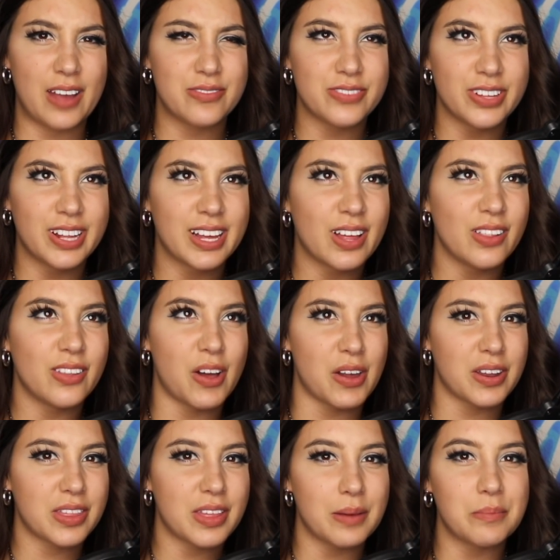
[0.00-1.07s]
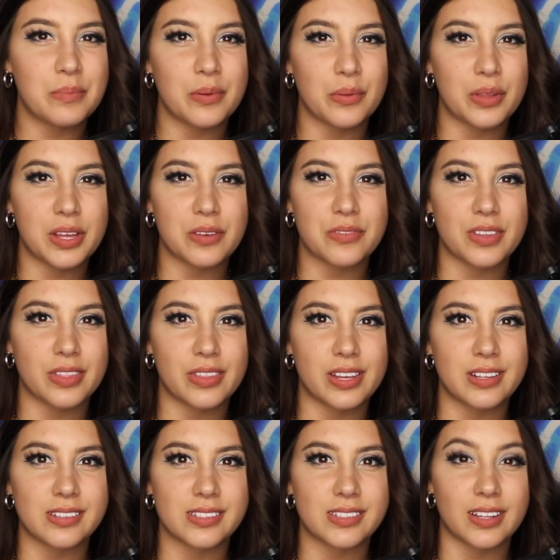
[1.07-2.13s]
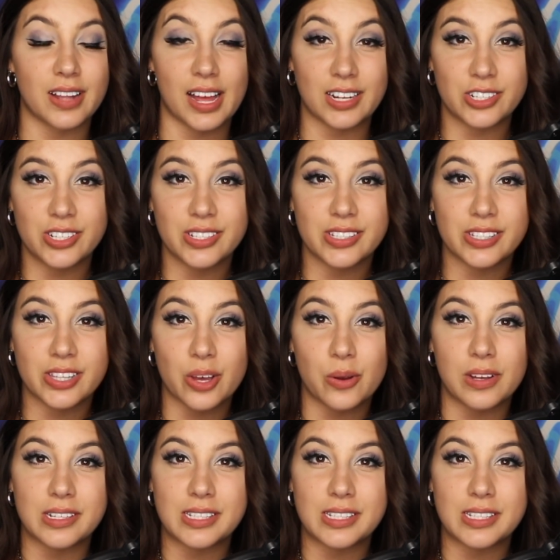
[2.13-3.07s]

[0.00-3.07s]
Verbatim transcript: I feel like a lot of them believe in these legends, though.